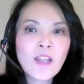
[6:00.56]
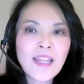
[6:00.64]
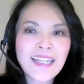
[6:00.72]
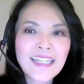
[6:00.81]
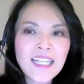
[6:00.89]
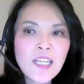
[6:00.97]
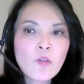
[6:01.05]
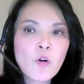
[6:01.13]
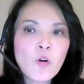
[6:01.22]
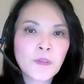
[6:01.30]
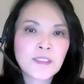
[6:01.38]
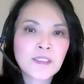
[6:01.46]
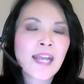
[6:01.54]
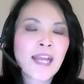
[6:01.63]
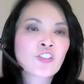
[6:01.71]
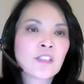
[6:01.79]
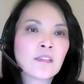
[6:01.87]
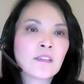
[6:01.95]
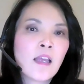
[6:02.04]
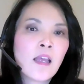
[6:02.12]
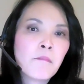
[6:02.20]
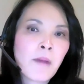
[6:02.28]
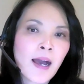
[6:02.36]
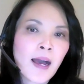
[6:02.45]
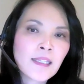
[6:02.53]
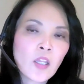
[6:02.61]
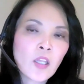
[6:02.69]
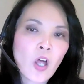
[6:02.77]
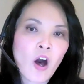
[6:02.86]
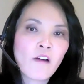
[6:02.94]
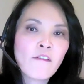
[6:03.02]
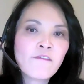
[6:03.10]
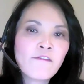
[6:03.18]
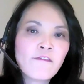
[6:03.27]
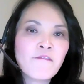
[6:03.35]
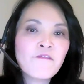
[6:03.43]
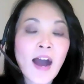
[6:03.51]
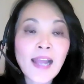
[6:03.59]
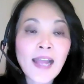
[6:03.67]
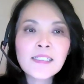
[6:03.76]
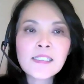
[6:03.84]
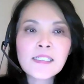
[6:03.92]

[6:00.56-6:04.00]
and equal protection by the law from violence,